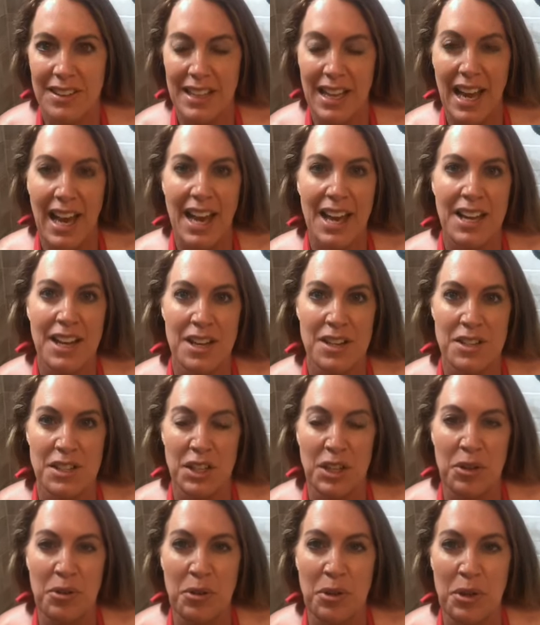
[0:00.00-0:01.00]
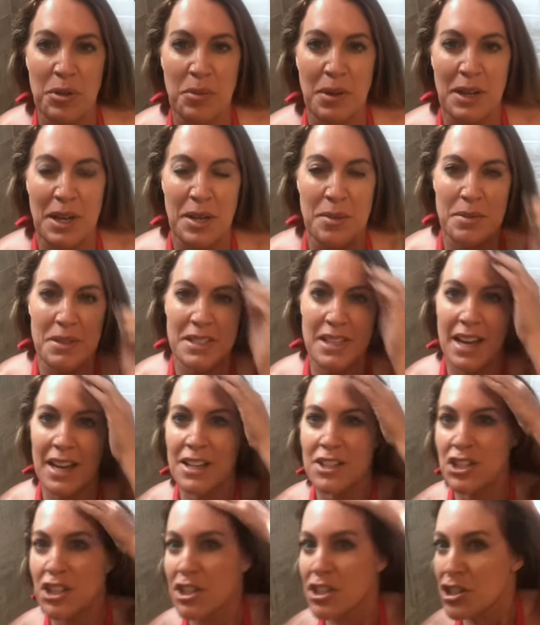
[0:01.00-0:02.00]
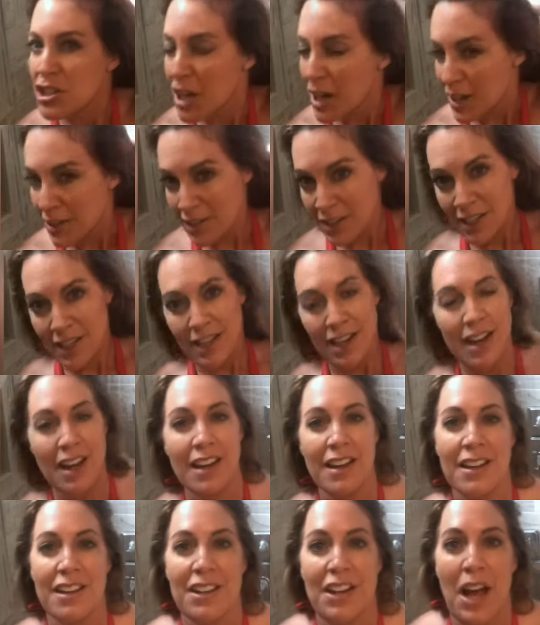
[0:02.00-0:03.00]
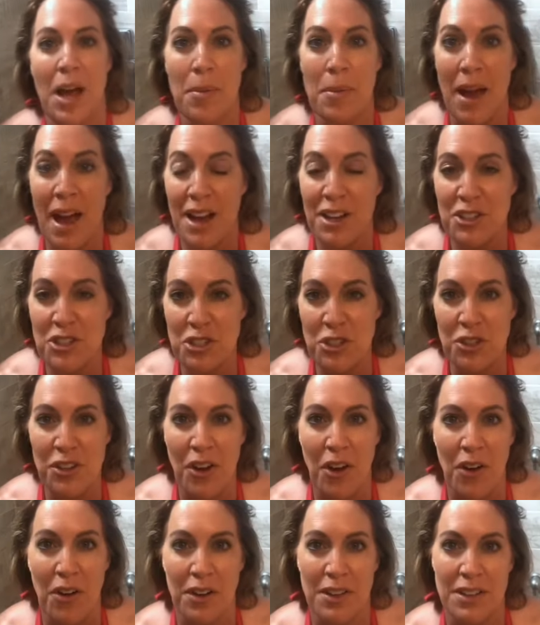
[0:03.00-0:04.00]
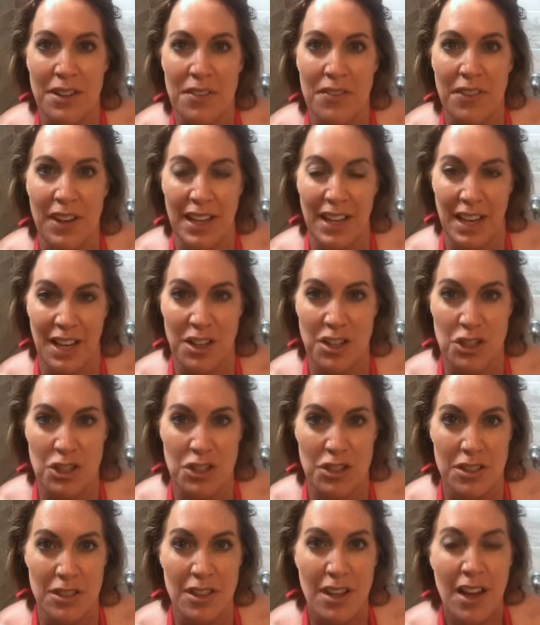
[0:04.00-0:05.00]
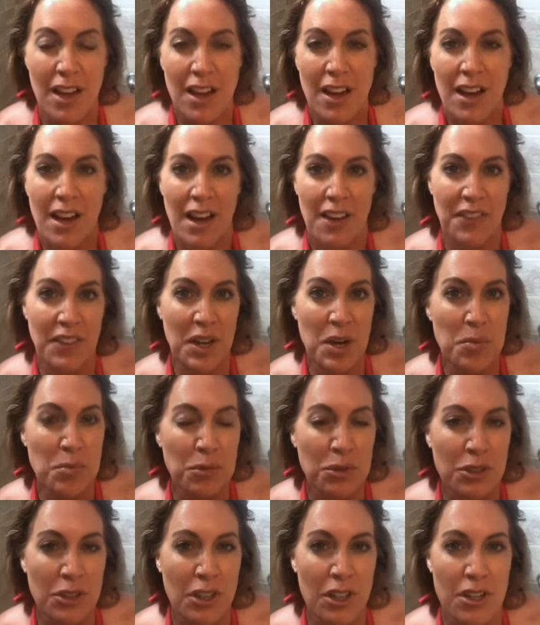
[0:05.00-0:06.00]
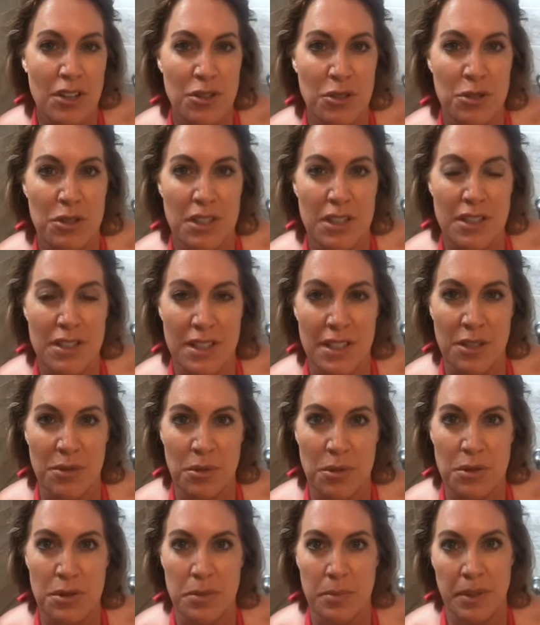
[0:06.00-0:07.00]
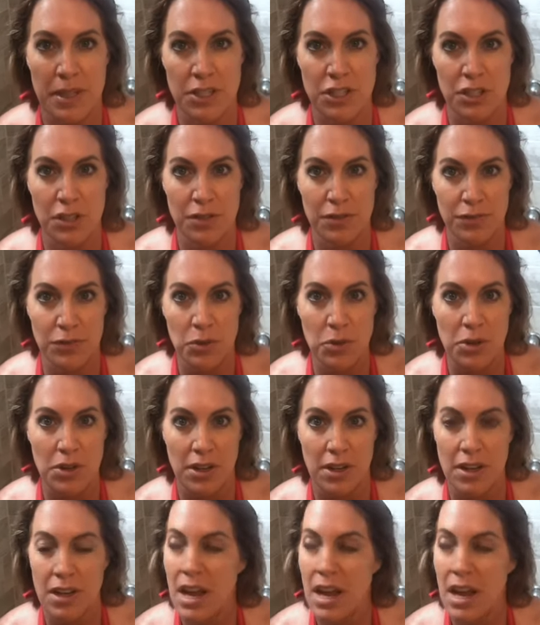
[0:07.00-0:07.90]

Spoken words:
Hey, how's it going? My name is AJ Shirey, and I'm actually on vacation at the Emerald Coast at Santa Rosa Beach in Florida.